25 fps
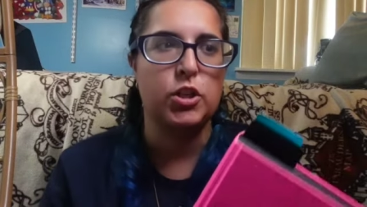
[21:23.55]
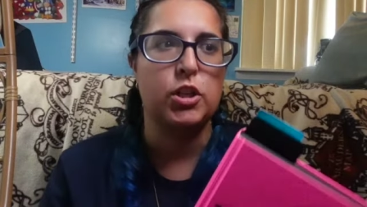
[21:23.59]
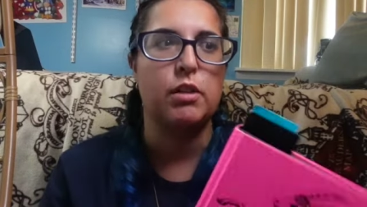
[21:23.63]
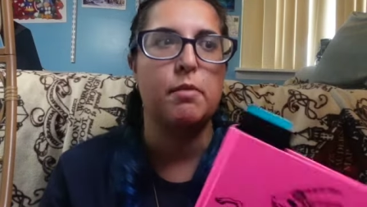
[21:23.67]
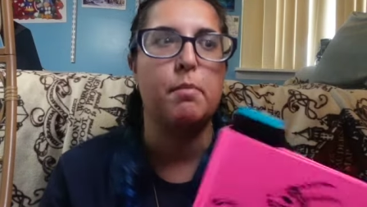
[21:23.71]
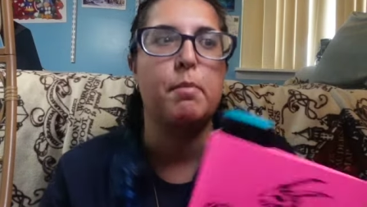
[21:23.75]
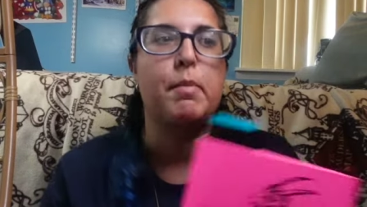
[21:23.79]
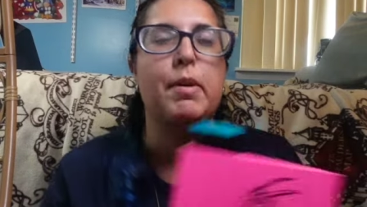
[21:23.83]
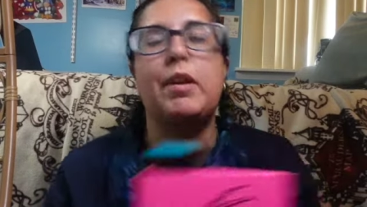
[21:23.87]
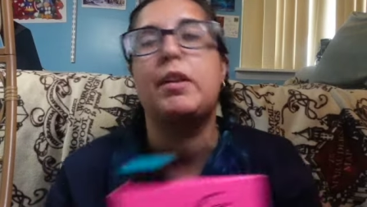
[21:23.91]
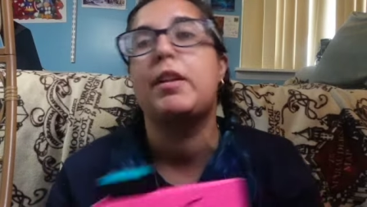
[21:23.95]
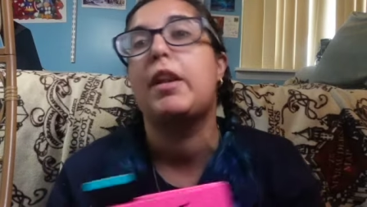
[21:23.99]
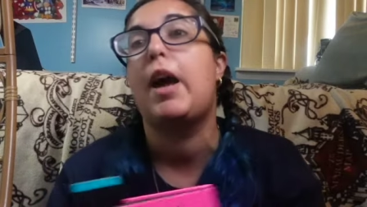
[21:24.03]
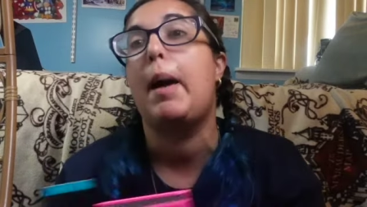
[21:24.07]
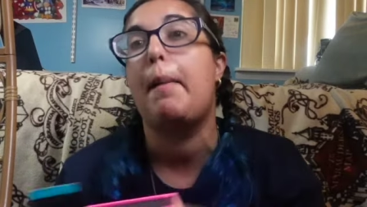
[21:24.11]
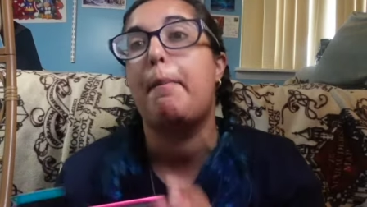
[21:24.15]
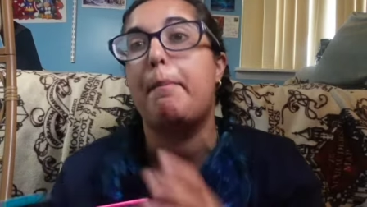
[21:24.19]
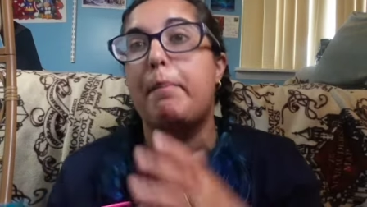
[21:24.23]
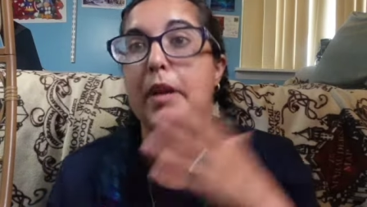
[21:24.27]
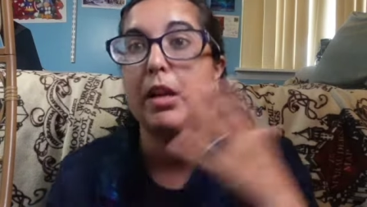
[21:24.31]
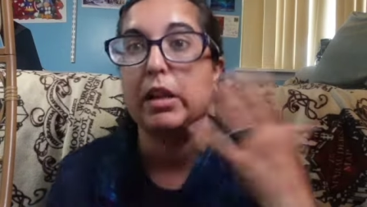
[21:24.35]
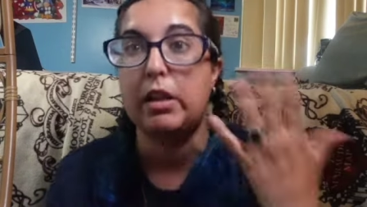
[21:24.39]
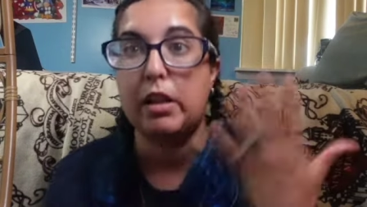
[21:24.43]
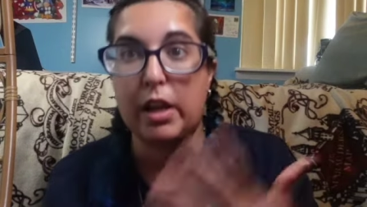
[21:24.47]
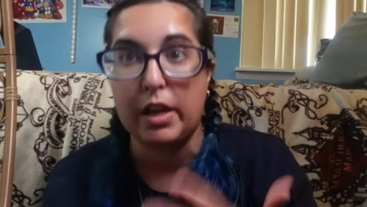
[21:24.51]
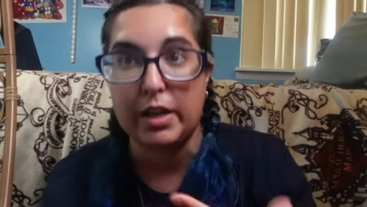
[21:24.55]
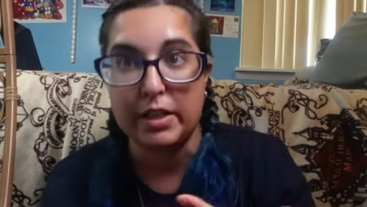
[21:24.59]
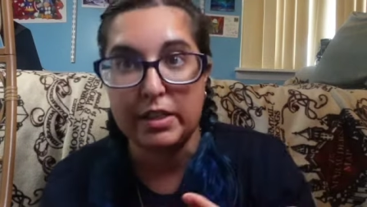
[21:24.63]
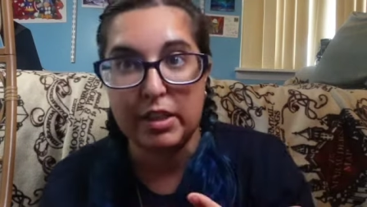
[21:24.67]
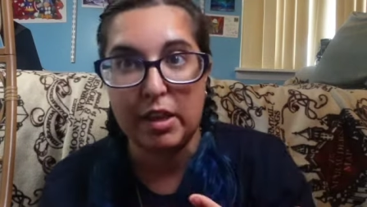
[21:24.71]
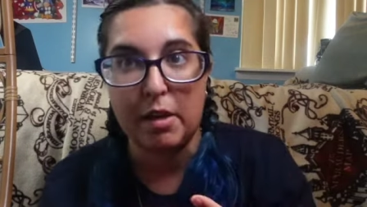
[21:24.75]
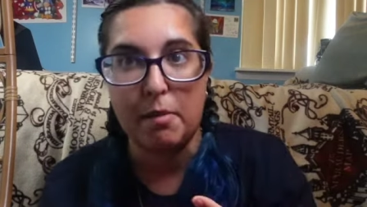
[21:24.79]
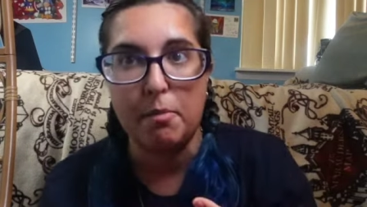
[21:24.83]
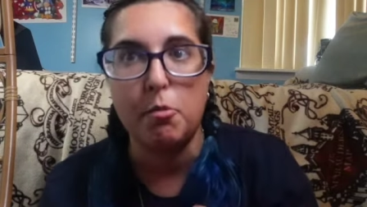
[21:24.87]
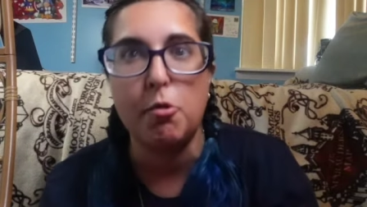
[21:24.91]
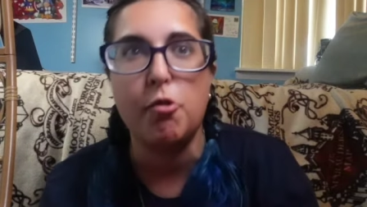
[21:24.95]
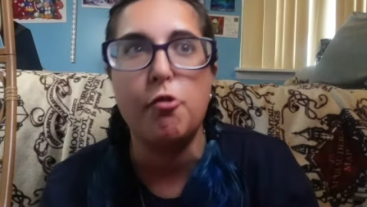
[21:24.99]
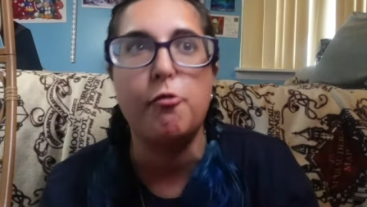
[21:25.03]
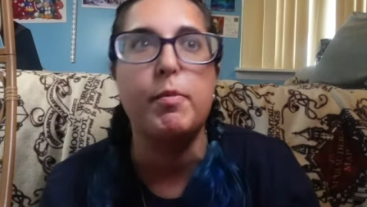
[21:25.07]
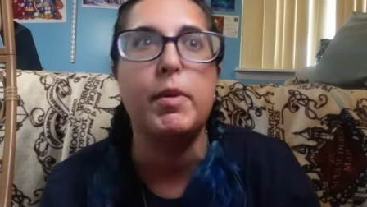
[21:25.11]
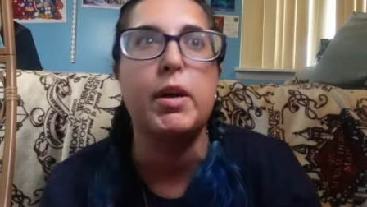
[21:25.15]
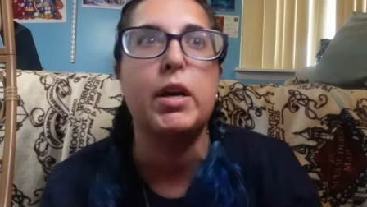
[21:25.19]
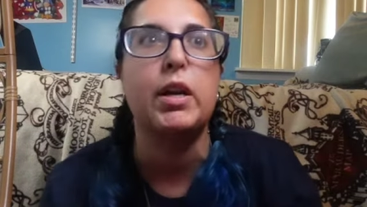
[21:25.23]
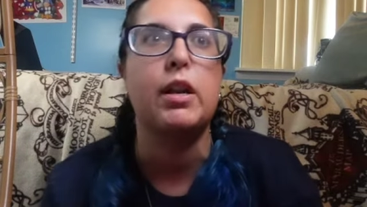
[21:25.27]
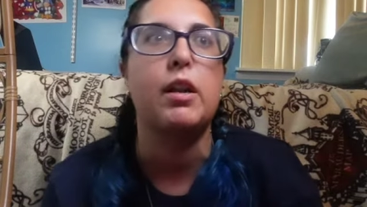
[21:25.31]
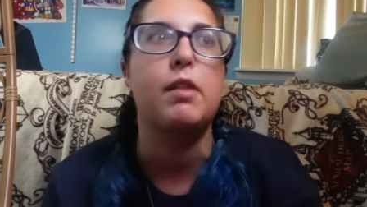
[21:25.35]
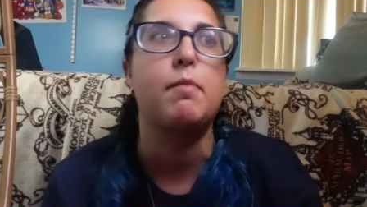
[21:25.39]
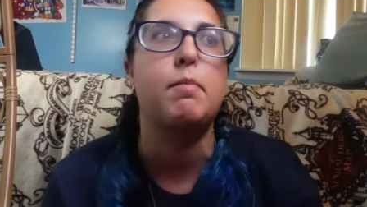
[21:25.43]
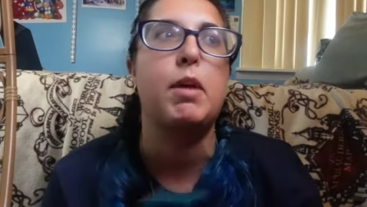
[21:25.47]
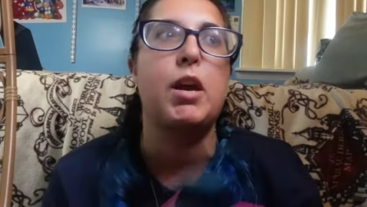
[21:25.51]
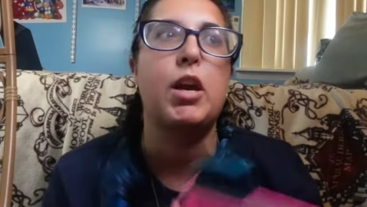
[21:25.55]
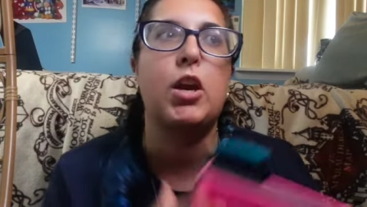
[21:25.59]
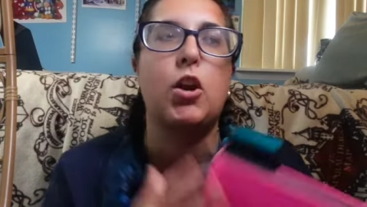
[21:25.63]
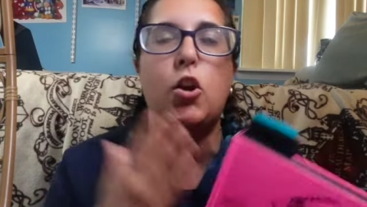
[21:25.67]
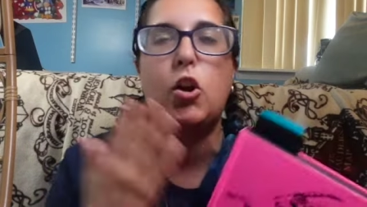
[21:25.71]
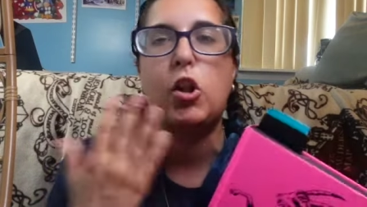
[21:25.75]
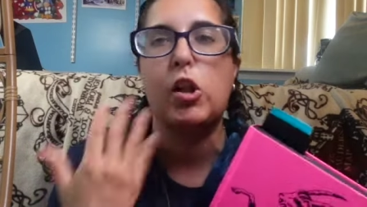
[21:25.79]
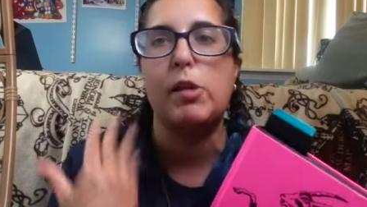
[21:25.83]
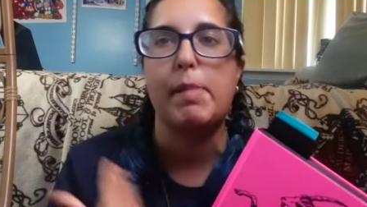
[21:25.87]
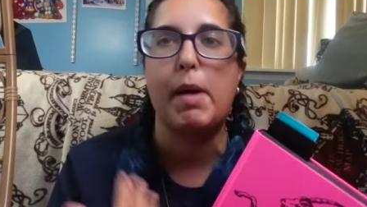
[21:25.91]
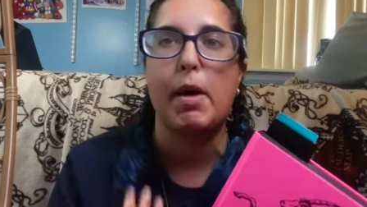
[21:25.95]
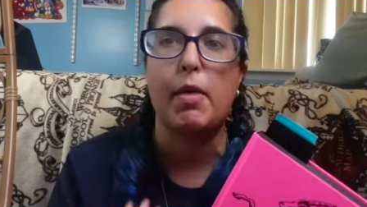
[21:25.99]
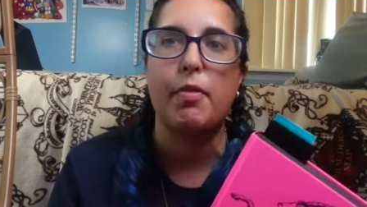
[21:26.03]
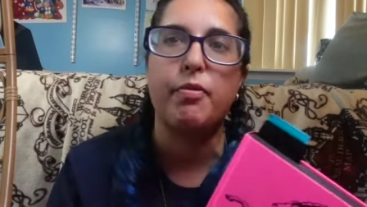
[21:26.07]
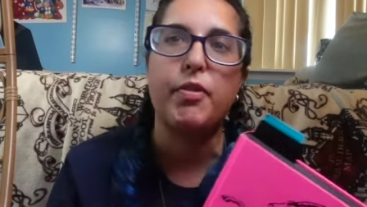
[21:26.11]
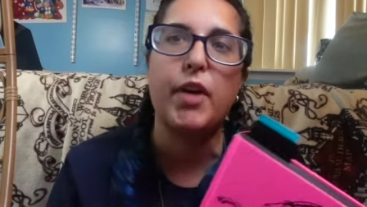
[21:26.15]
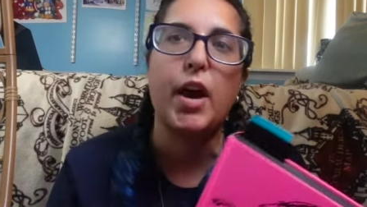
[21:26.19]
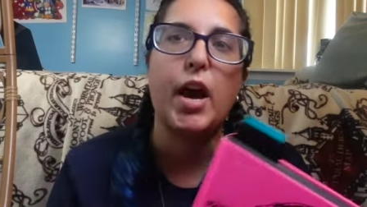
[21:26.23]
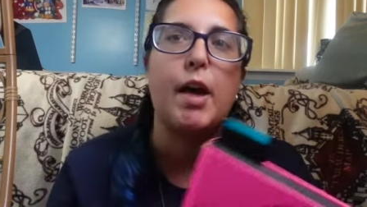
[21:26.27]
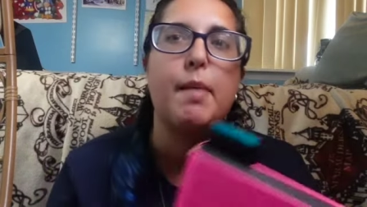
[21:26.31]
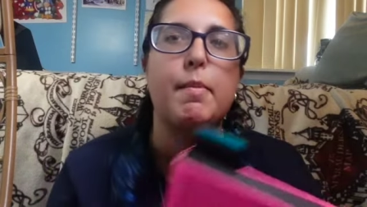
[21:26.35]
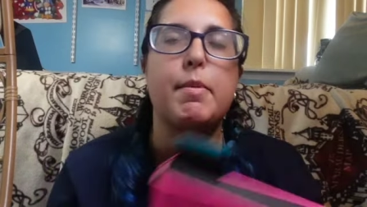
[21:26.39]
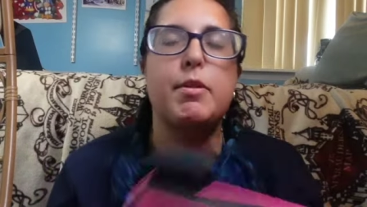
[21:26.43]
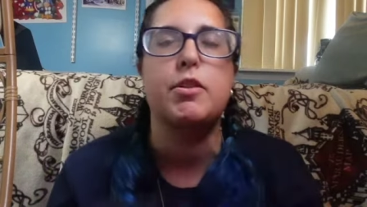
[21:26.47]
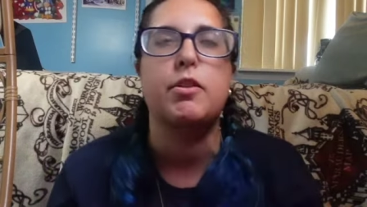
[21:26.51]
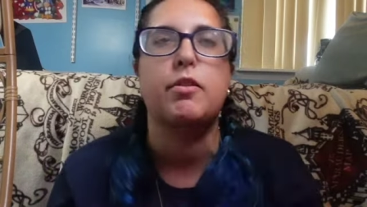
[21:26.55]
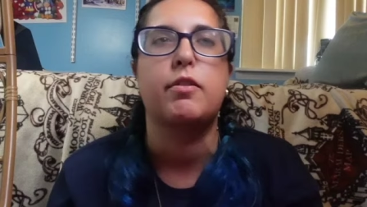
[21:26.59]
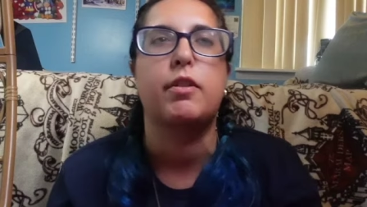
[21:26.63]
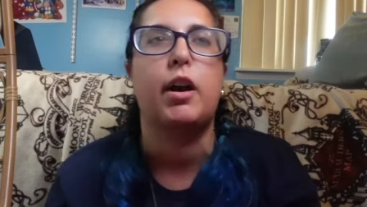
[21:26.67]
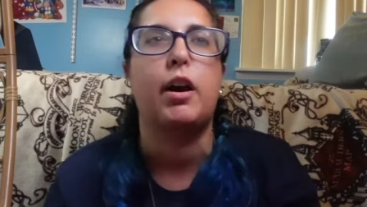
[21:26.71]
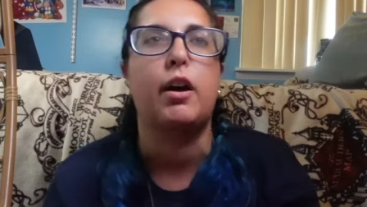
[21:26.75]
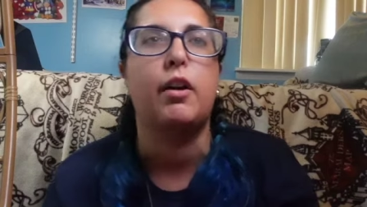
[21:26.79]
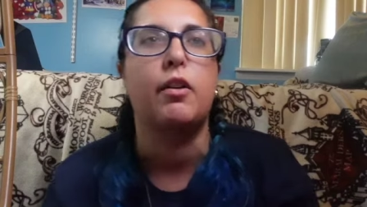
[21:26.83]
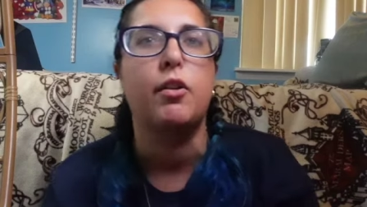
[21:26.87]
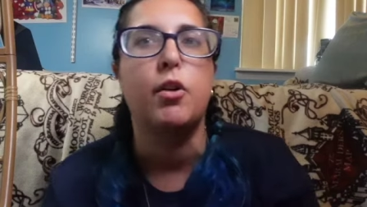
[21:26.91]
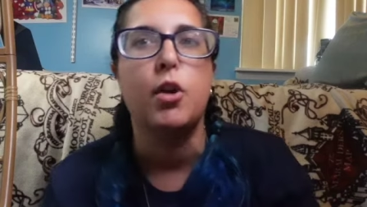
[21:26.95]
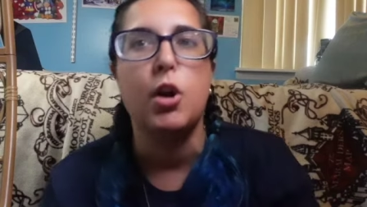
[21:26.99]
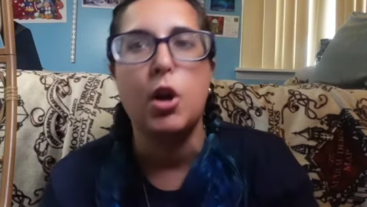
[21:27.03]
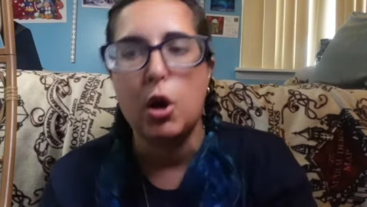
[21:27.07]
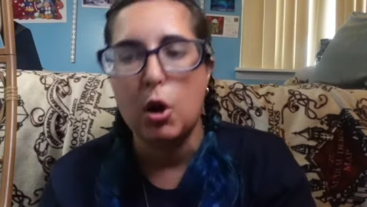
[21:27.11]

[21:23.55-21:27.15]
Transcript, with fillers: to monopolize that movement and make it all about them, and they're not